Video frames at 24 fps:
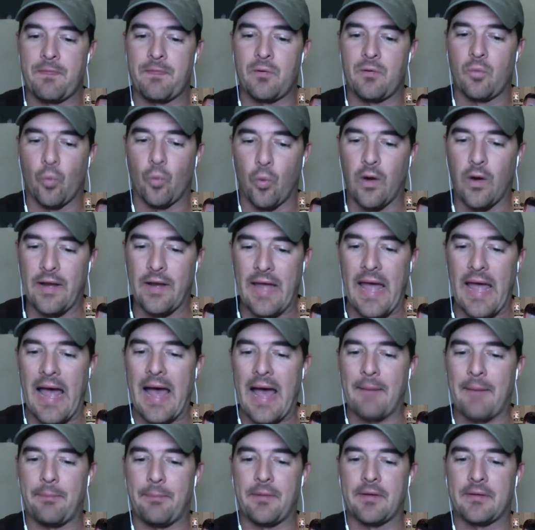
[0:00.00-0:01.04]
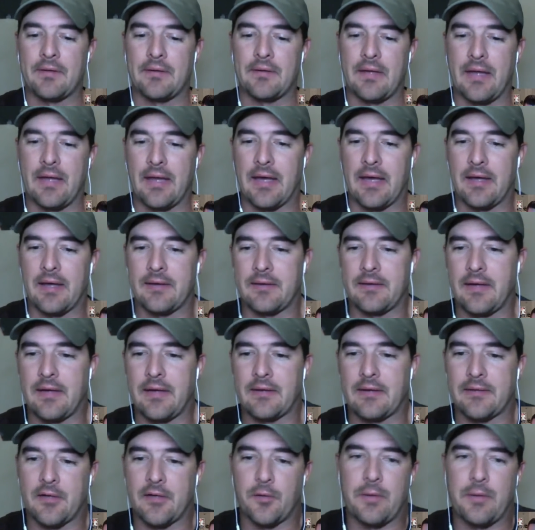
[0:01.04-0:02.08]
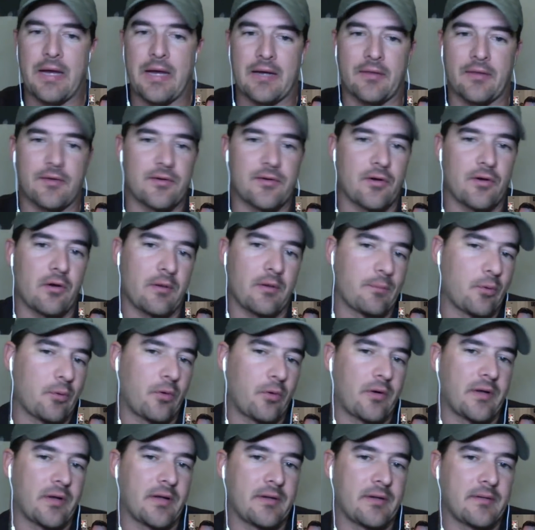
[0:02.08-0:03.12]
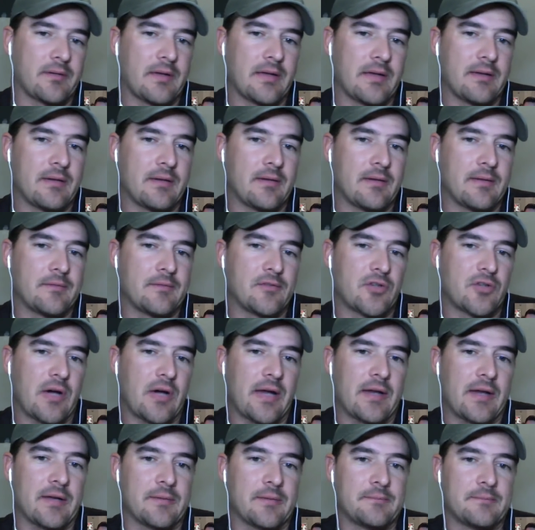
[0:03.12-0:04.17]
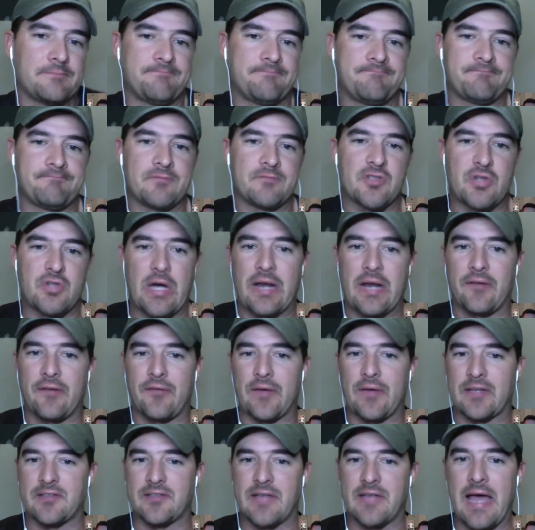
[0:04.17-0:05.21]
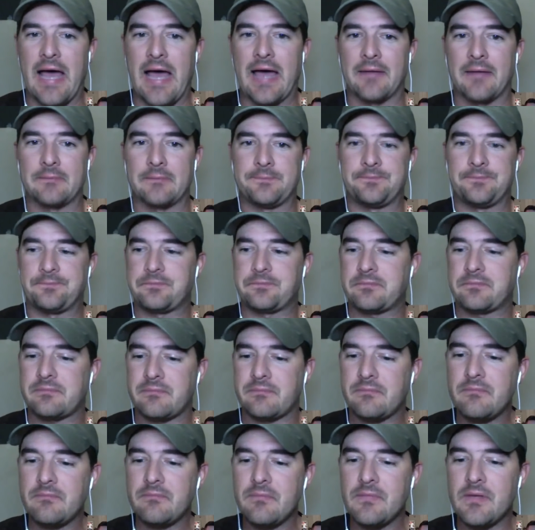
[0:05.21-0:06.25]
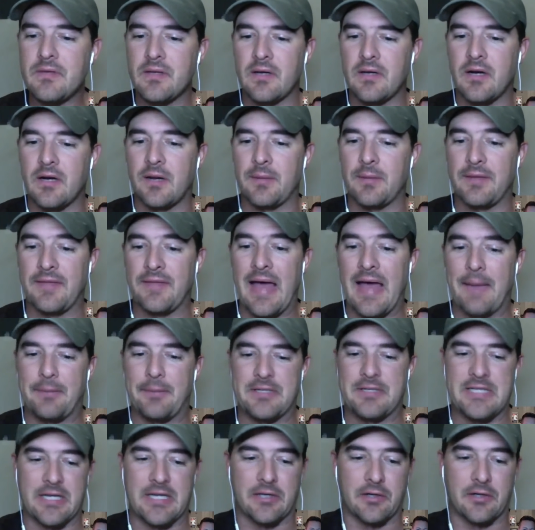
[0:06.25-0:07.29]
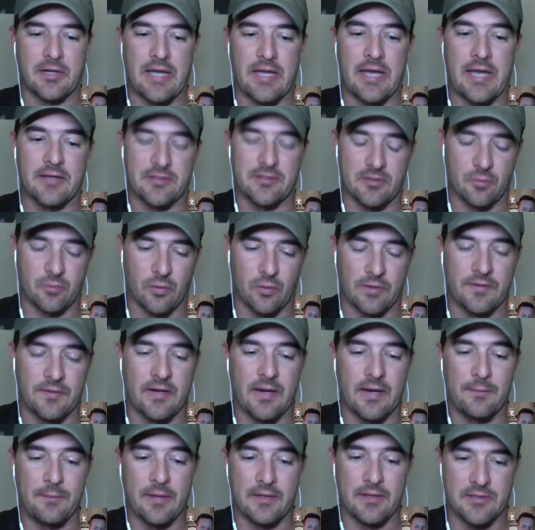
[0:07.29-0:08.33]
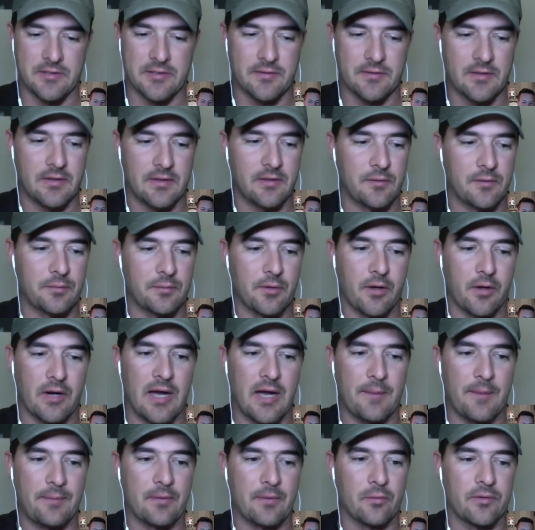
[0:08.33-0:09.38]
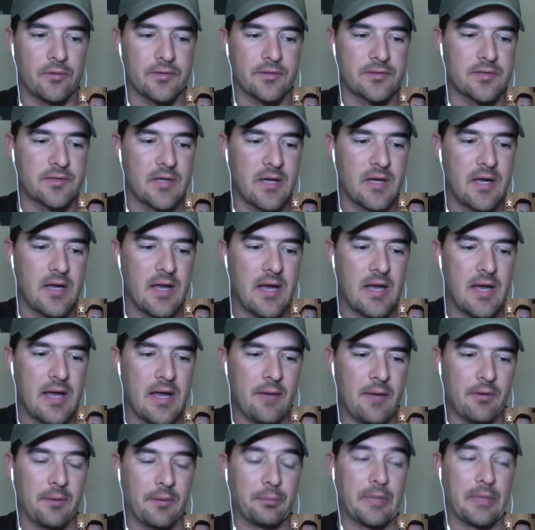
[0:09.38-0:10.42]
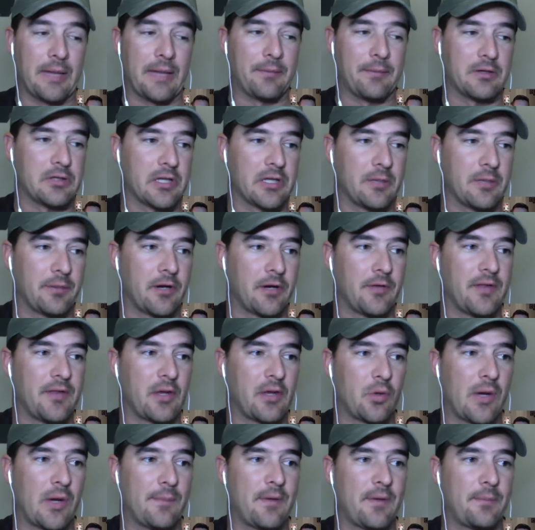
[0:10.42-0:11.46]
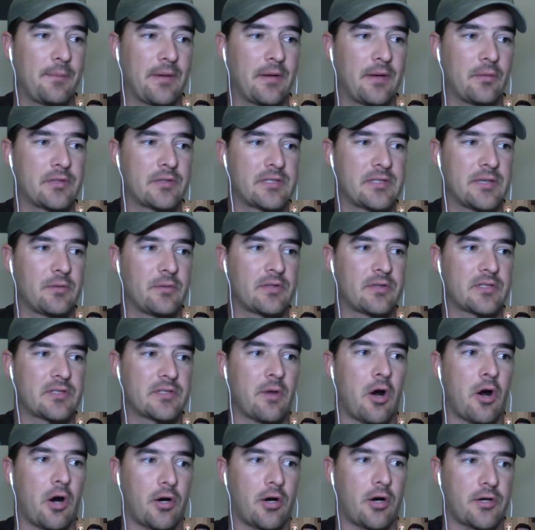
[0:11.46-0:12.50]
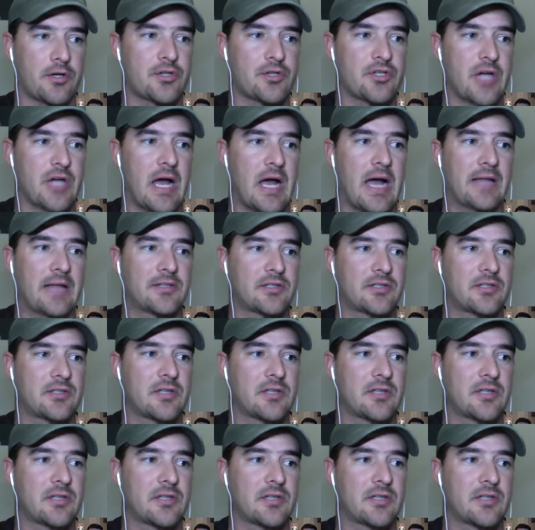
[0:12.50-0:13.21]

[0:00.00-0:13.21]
what happened and and go back to the drawing board and and, and try to try to fix that. Um, in that particular case, the one that I mentioned that you brought up, it was I want to blame it a little bit on the equipment, but it was it was some harder shots